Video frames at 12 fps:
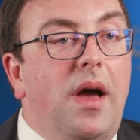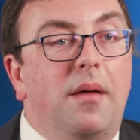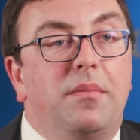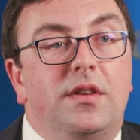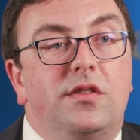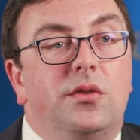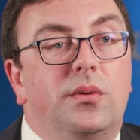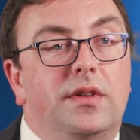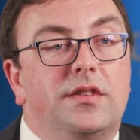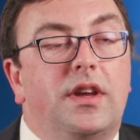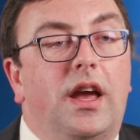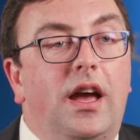map into
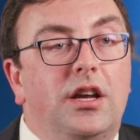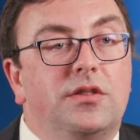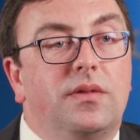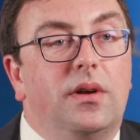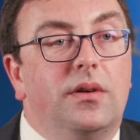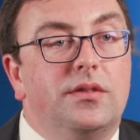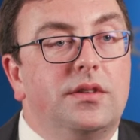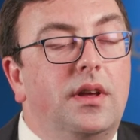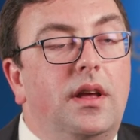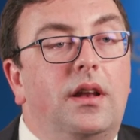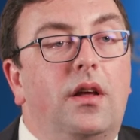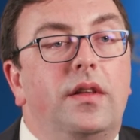its cash flows?
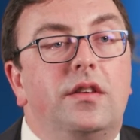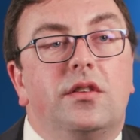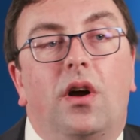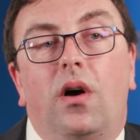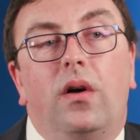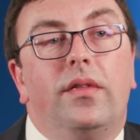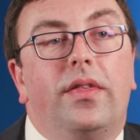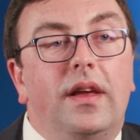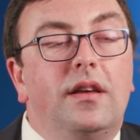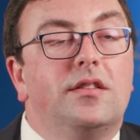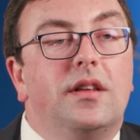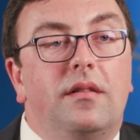Now, these are all
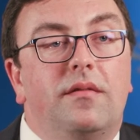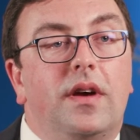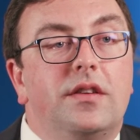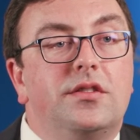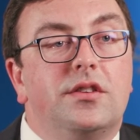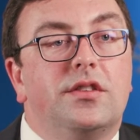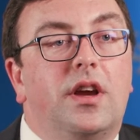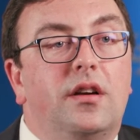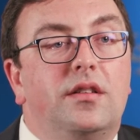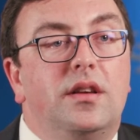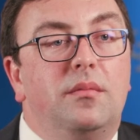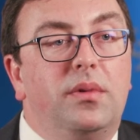things that investors care
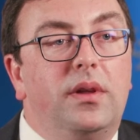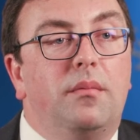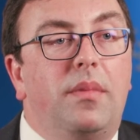deeply